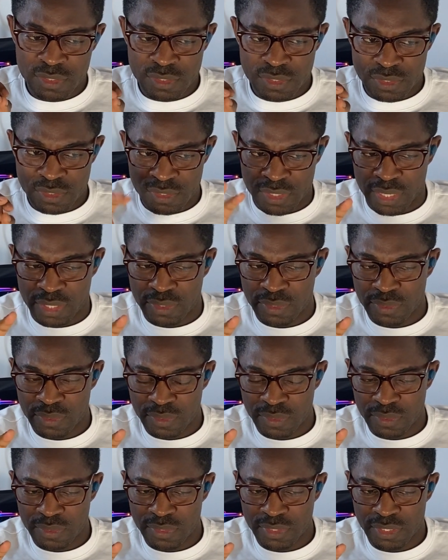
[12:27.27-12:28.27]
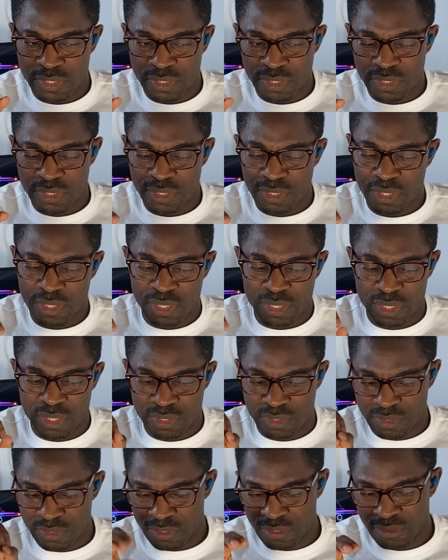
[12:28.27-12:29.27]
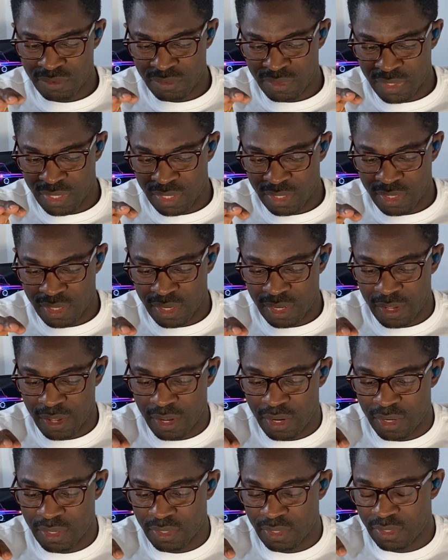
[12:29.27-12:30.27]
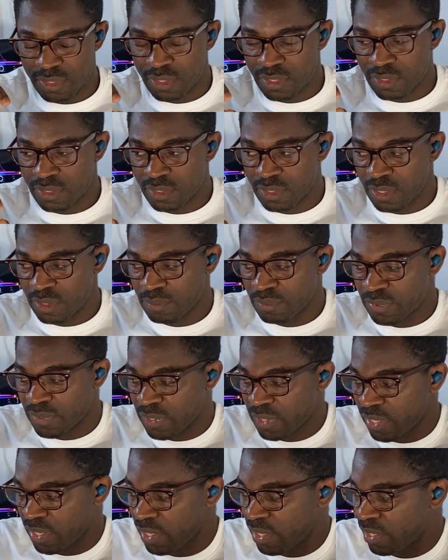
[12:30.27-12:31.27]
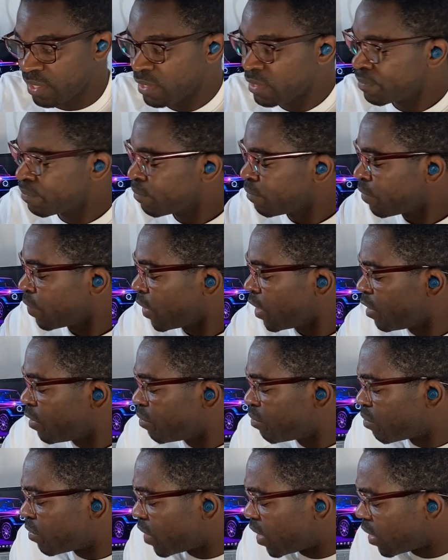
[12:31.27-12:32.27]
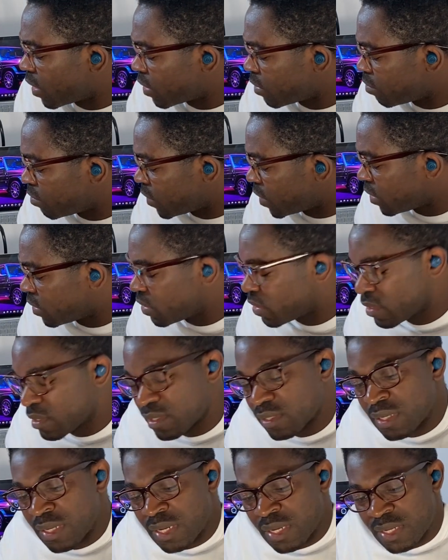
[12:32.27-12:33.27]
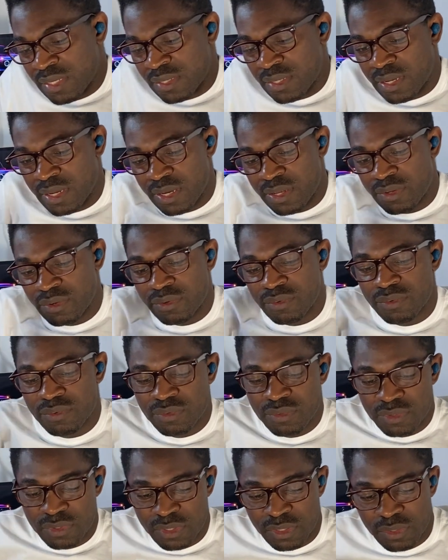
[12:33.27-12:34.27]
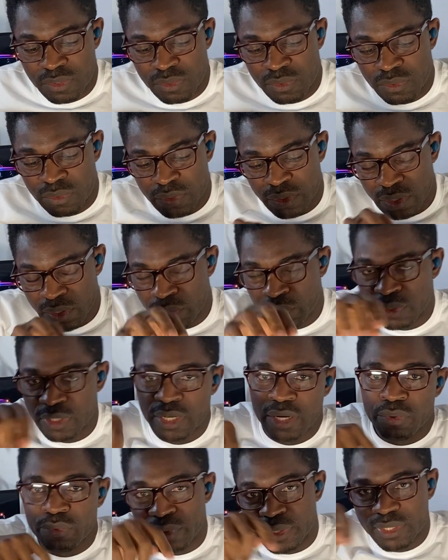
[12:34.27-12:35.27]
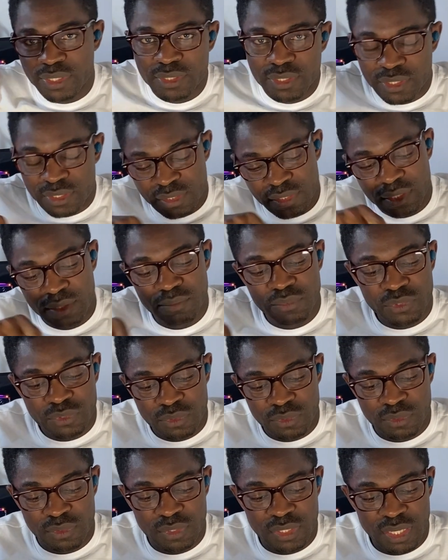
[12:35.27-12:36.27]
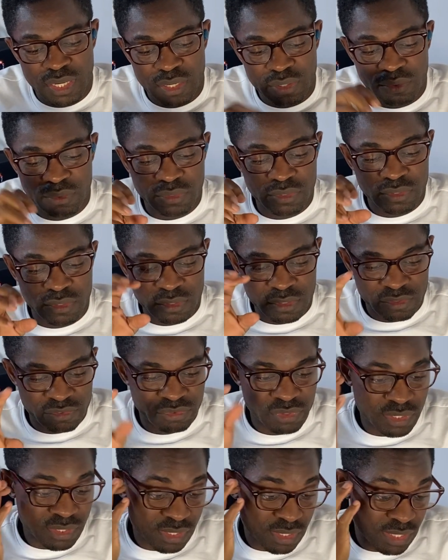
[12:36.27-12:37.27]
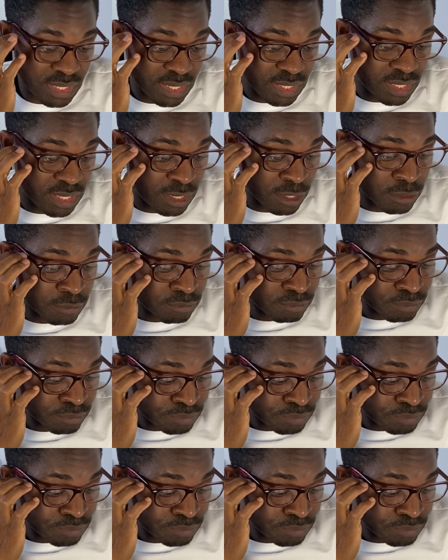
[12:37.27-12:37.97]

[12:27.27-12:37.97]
psychology, and stuff like that. And the same thing, Mark Manson has kind of, they're within the same zone. I could just fix it like that.